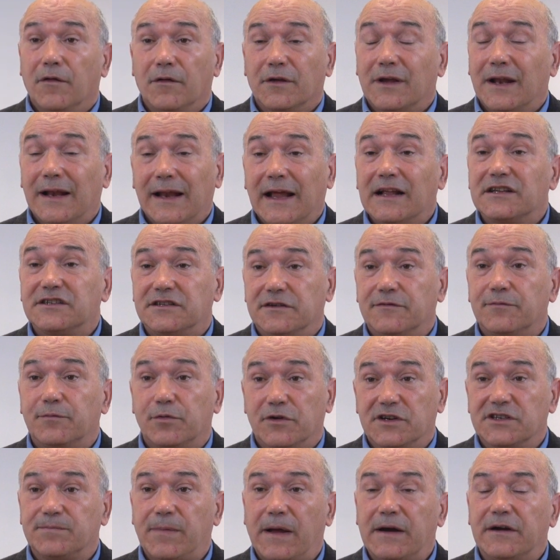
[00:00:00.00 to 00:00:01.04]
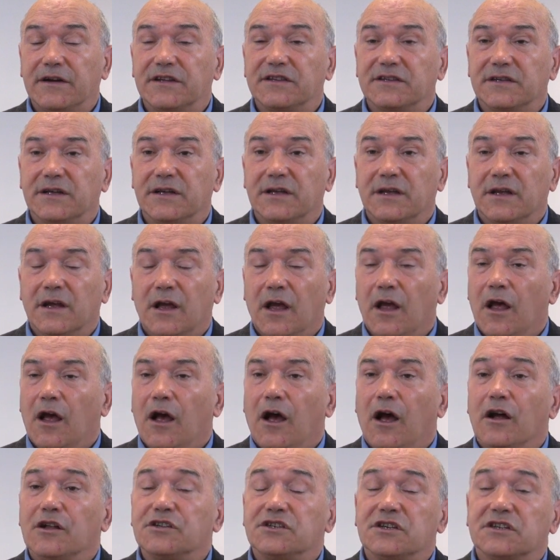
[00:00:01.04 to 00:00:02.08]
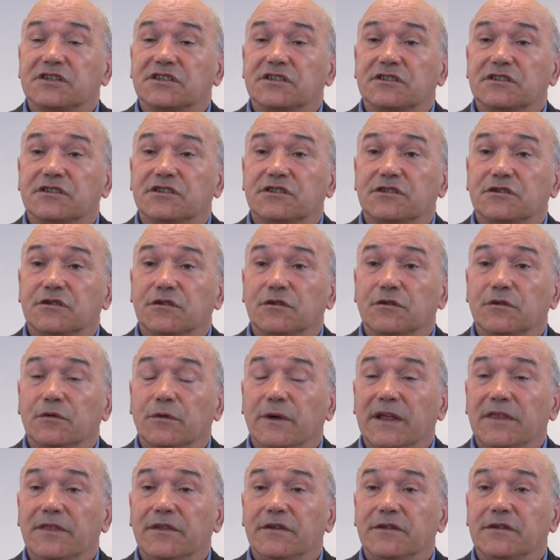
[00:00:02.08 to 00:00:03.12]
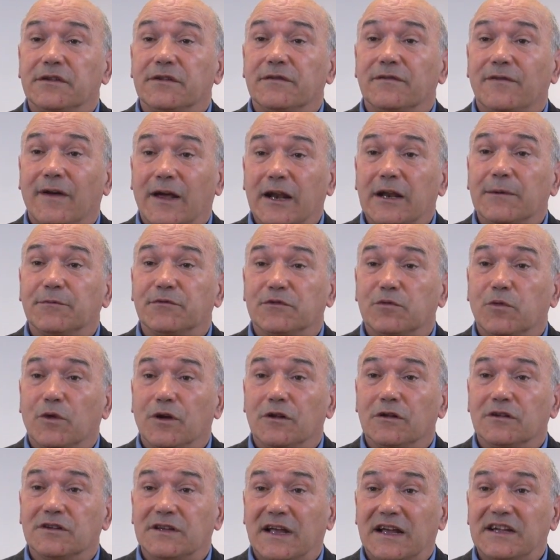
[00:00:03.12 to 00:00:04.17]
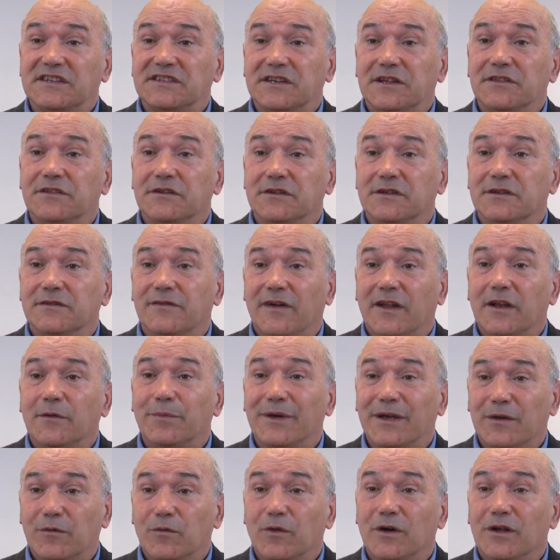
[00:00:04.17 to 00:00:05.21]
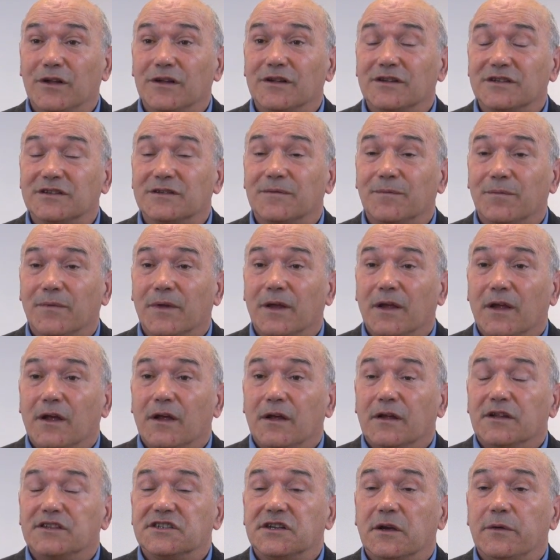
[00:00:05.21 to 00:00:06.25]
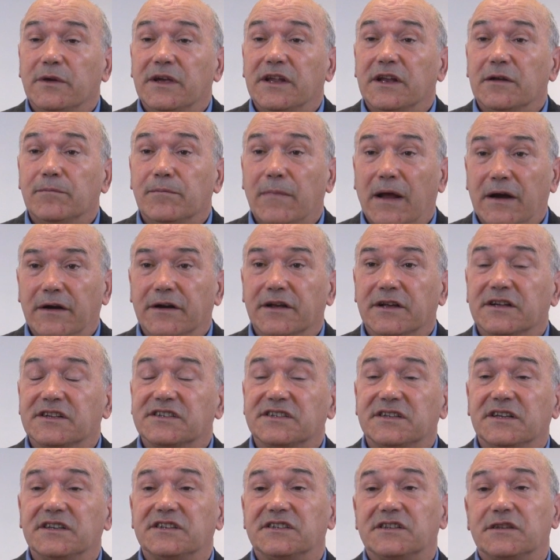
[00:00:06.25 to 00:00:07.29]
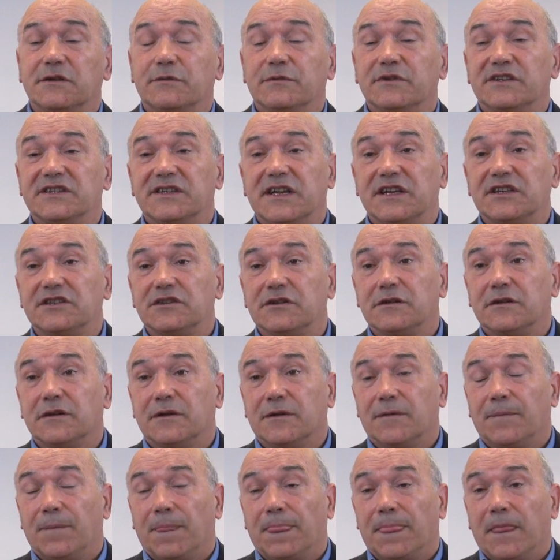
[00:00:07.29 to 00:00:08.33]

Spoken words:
collective prosperity, are just as true in the developed world as in the developing world. So in America, since the recession,